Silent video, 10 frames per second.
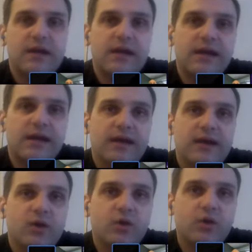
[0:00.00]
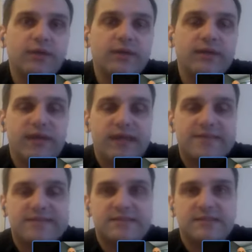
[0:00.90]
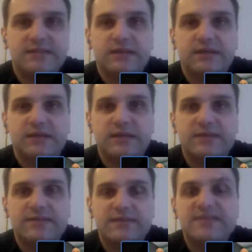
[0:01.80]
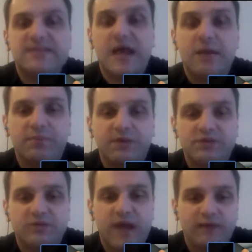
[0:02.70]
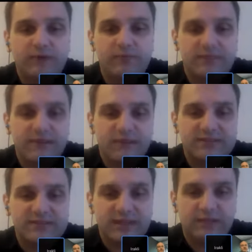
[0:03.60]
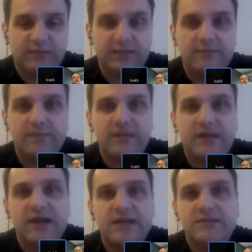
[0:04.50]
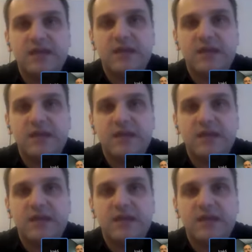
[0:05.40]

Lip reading: holding as the examples of how to build scalable APIs,